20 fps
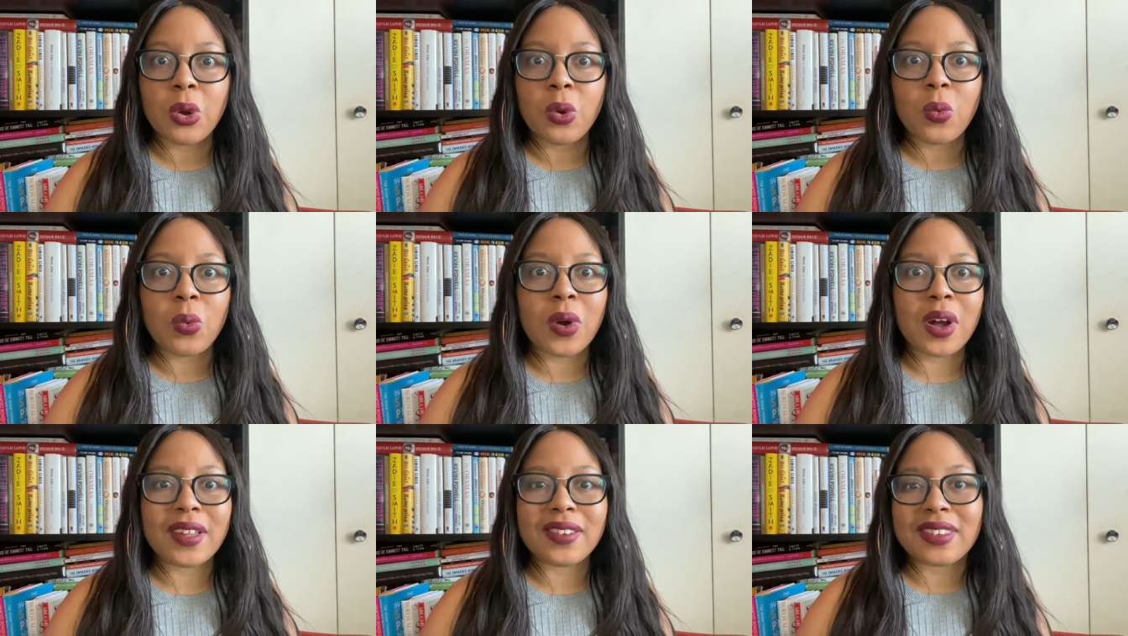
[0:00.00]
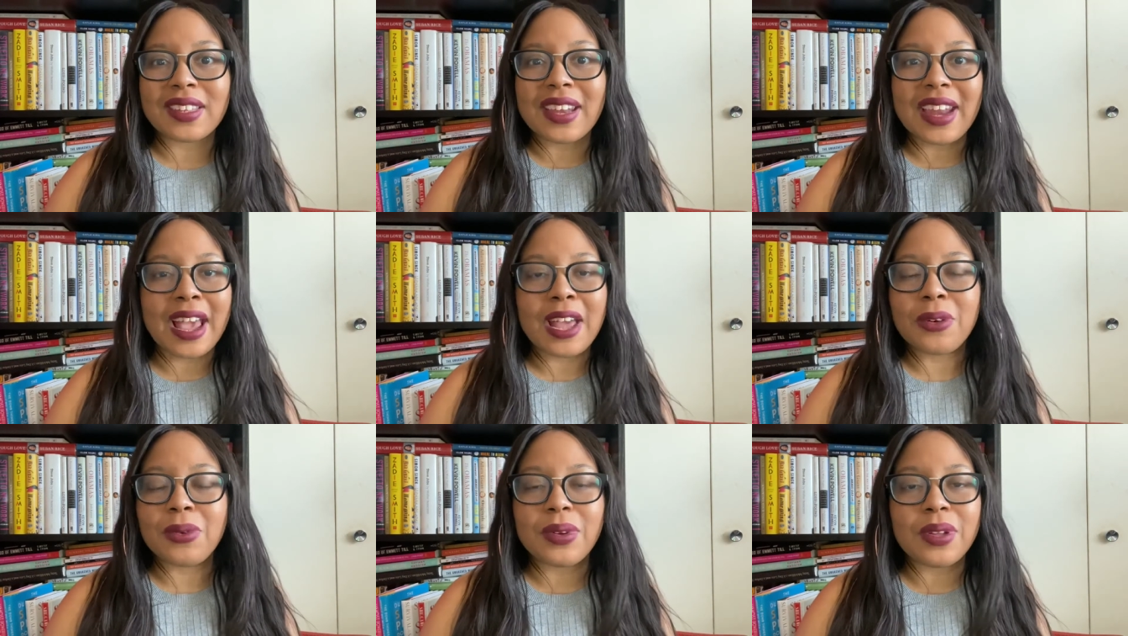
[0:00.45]
was and
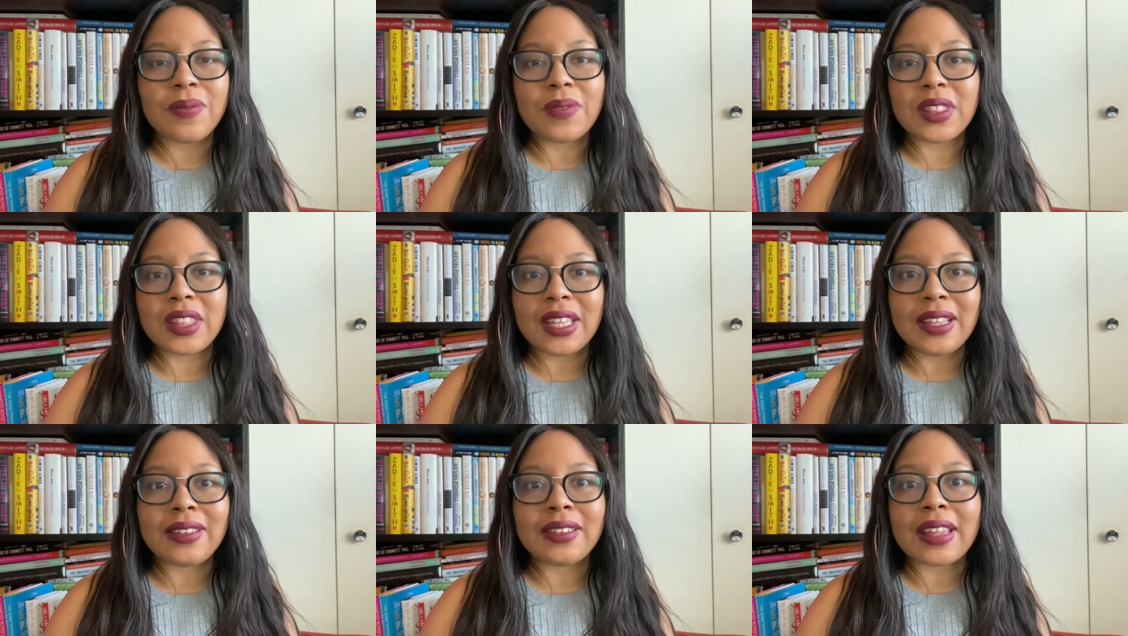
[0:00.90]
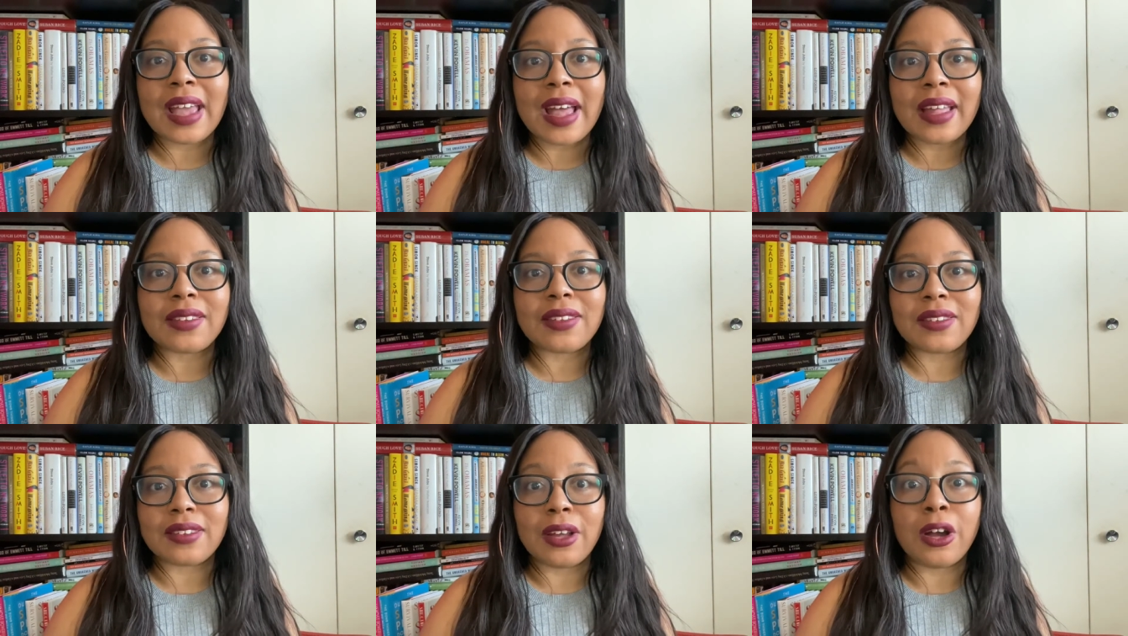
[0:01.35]
i don't even think
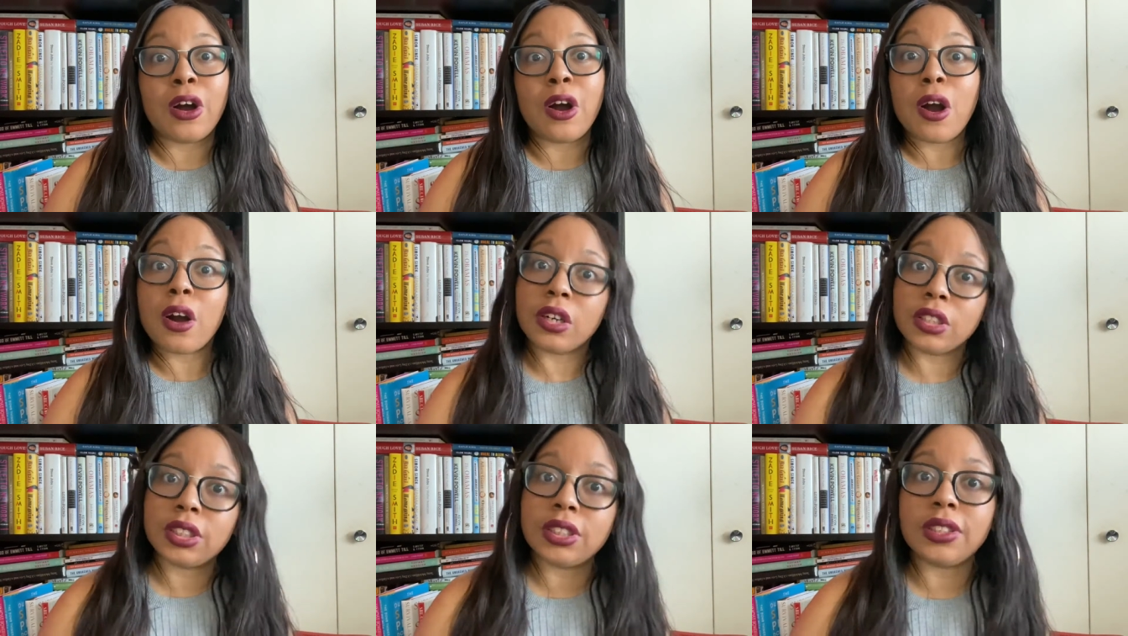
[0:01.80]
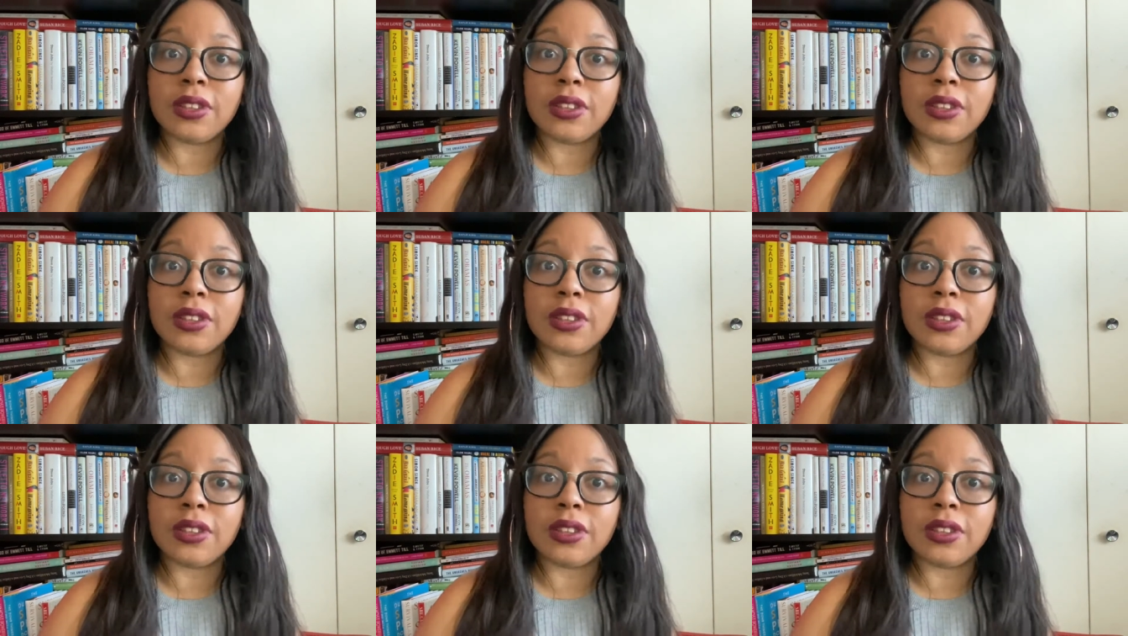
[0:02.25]
that's a harsh